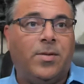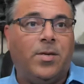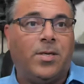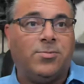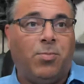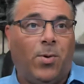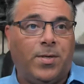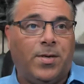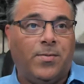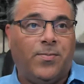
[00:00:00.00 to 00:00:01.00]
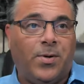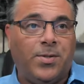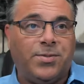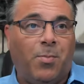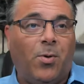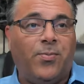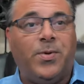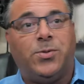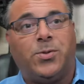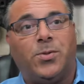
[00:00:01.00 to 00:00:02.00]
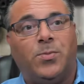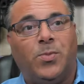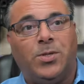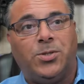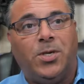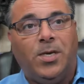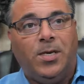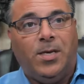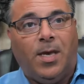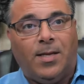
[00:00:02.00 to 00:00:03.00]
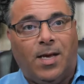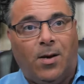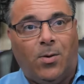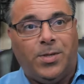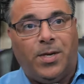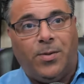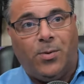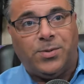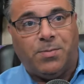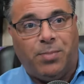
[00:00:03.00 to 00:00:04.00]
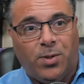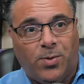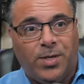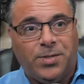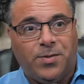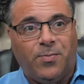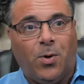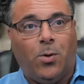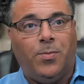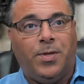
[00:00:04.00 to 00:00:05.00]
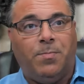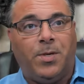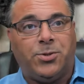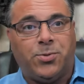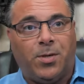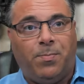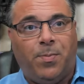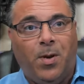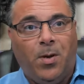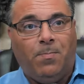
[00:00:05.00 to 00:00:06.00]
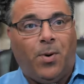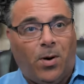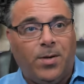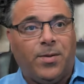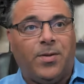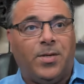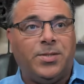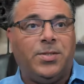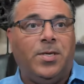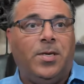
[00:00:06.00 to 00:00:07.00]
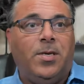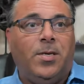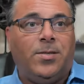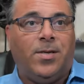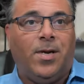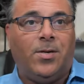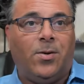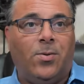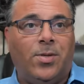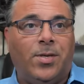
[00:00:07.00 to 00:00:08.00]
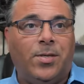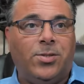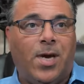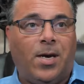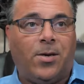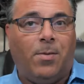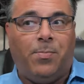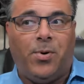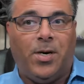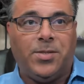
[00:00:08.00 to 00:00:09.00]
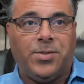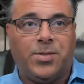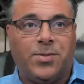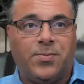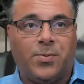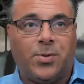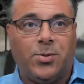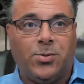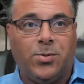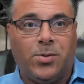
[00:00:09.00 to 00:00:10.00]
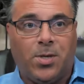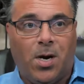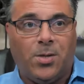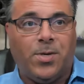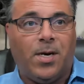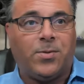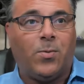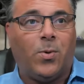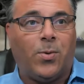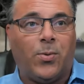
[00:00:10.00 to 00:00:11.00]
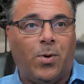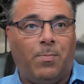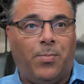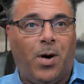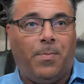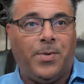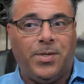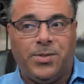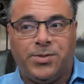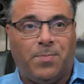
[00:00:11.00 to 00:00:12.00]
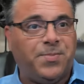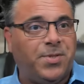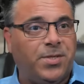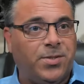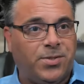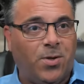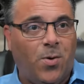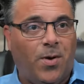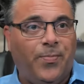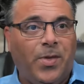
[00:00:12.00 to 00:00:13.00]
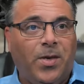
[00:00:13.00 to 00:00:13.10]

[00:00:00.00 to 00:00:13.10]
They exploited a very small feature in which allowed those employees involved in the administrative part of this to not only jack up prices for con- contractor work throughout properties, subsidies, and so on,